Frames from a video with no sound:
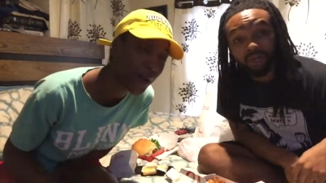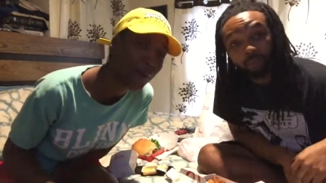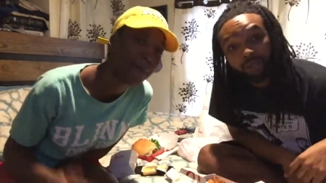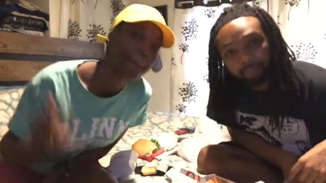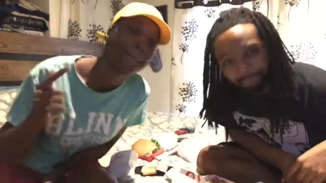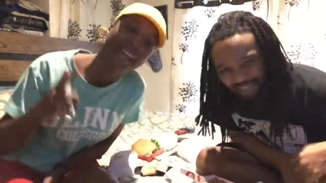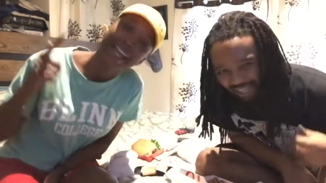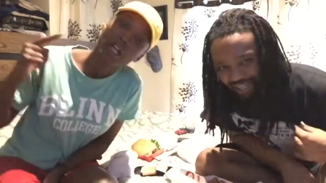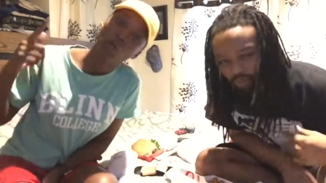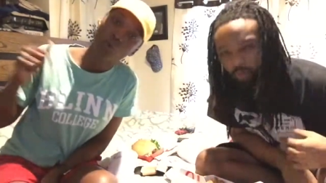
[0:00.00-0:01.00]
and we
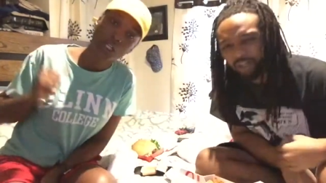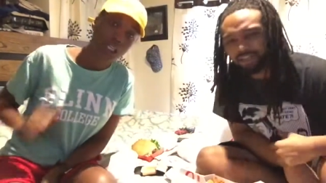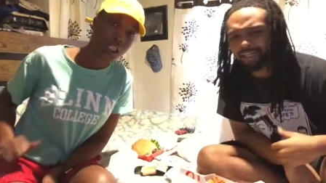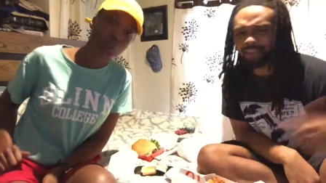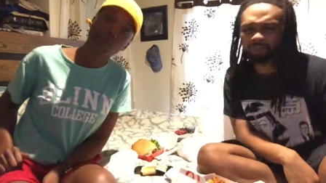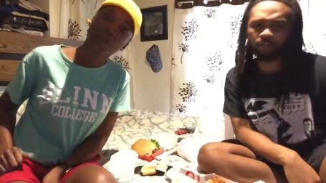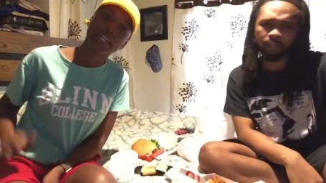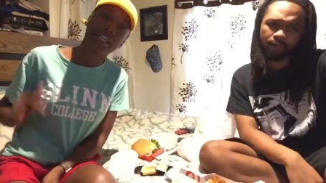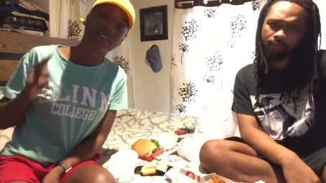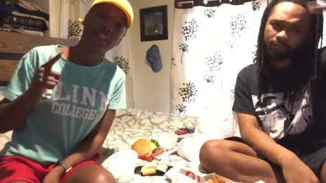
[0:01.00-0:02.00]
back with another freaking